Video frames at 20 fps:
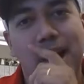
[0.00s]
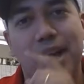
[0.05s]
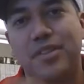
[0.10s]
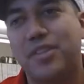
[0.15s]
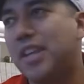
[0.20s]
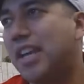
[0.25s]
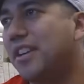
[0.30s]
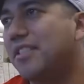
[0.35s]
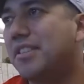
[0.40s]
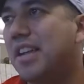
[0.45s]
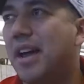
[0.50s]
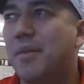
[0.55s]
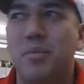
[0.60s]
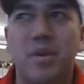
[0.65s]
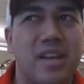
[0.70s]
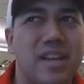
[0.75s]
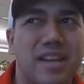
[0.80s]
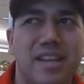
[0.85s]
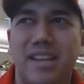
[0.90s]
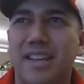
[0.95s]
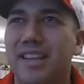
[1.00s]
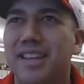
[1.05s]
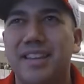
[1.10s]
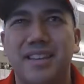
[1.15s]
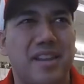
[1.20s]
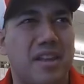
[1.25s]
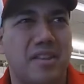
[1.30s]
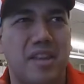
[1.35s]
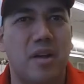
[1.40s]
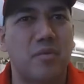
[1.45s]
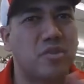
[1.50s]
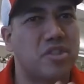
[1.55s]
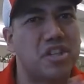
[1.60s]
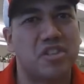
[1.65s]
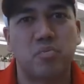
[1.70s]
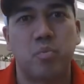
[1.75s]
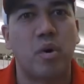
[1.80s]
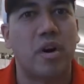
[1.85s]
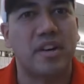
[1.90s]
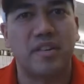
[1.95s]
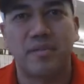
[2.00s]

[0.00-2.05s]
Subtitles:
things that just weren't